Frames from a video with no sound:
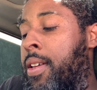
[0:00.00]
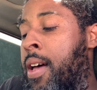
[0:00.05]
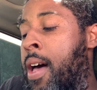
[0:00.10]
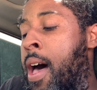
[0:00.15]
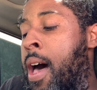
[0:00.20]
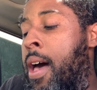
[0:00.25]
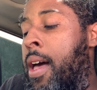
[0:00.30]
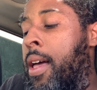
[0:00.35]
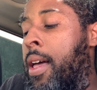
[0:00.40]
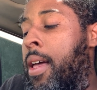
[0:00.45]

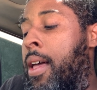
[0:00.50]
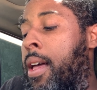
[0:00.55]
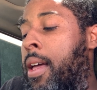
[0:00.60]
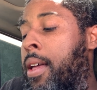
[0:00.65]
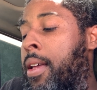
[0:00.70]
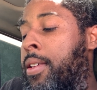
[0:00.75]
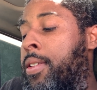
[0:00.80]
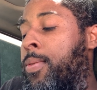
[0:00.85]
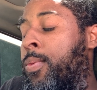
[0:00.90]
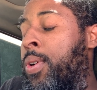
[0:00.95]
I
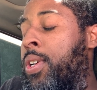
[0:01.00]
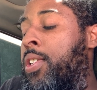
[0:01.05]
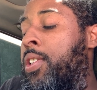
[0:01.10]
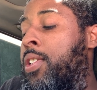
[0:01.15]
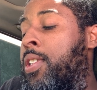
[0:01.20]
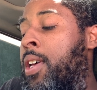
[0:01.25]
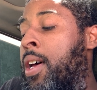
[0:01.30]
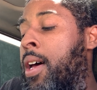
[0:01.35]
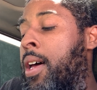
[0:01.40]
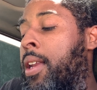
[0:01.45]
which
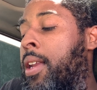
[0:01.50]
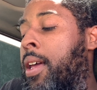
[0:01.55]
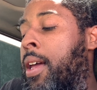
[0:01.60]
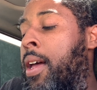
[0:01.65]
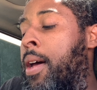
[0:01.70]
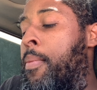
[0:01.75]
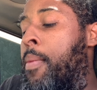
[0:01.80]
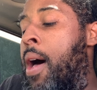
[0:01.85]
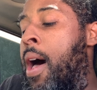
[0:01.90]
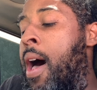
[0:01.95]
son
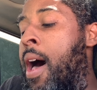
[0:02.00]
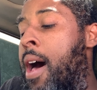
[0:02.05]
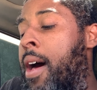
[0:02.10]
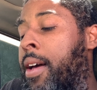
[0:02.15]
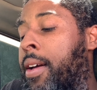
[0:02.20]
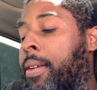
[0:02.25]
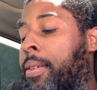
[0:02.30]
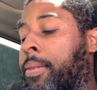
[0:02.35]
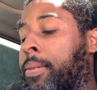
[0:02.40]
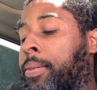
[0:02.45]
am I?